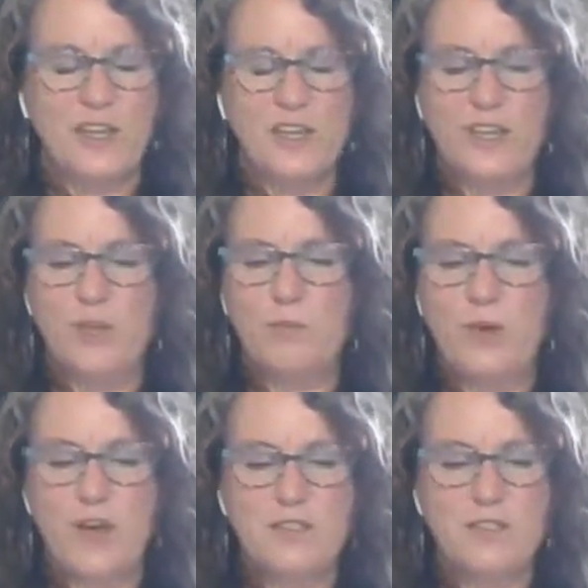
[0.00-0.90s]
and again,
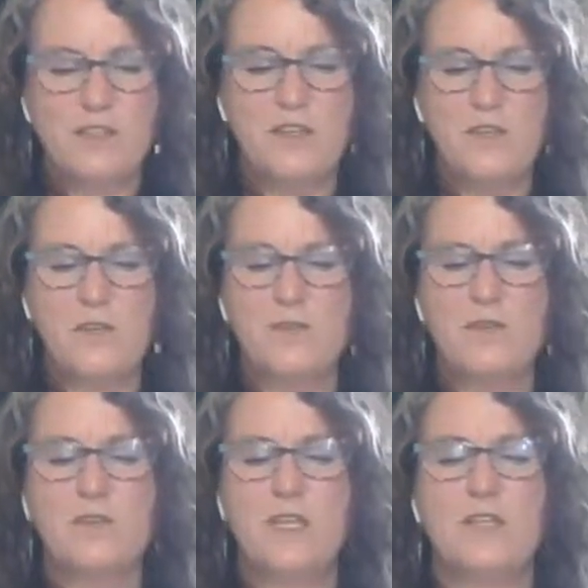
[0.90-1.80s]
pause the video if
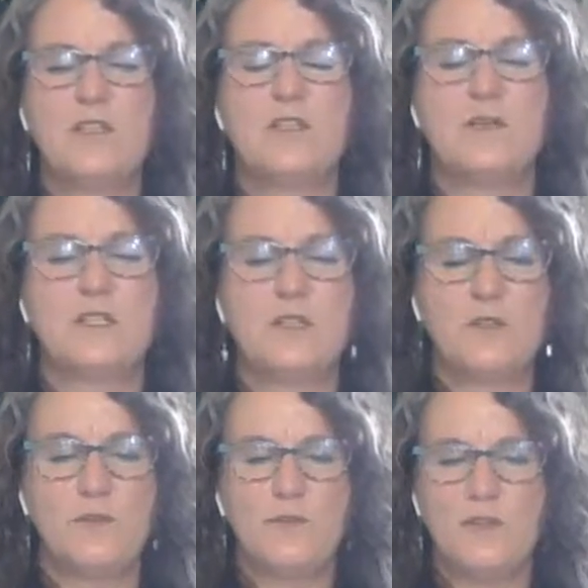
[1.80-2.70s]
you need to until
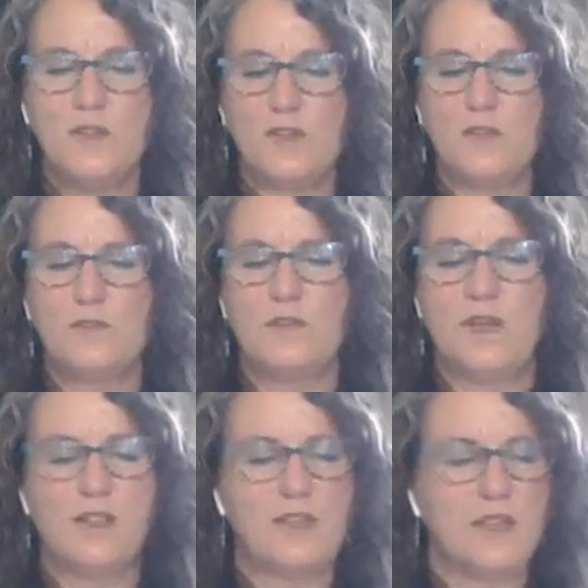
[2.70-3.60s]
you feel like you've
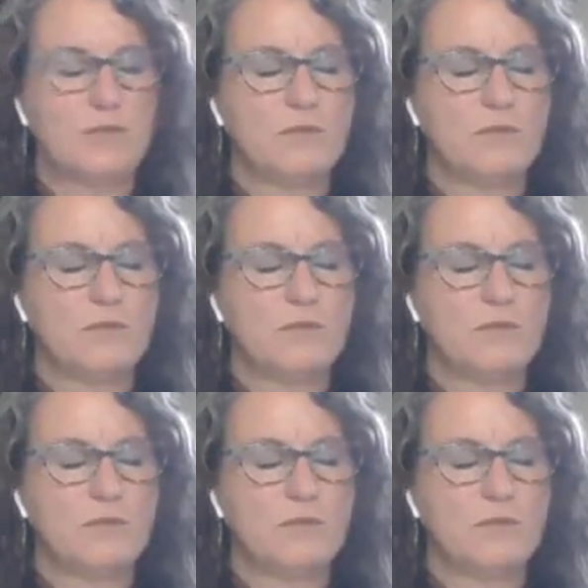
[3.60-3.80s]
got that